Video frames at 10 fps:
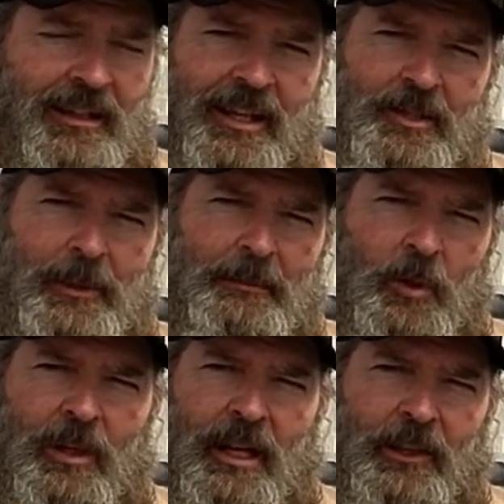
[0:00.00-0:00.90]
It's been
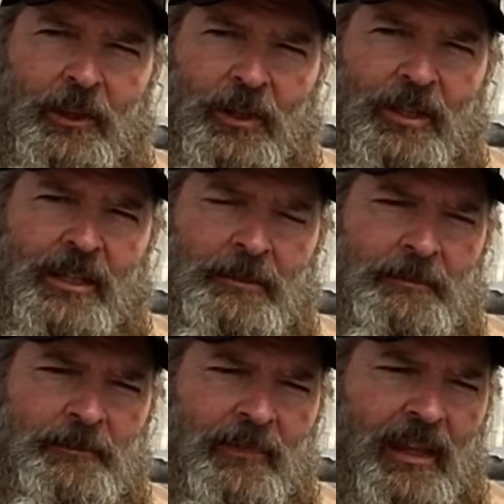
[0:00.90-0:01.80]
more like 30.
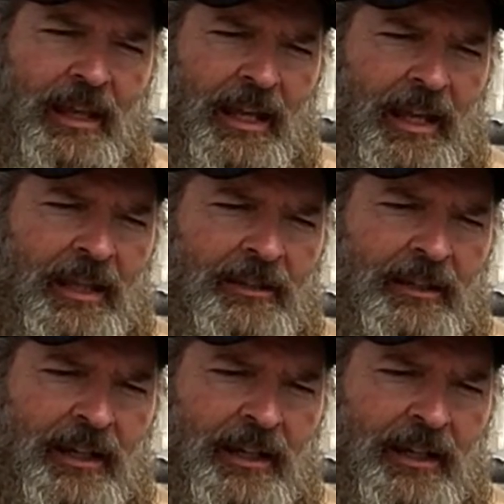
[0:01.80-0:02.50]
And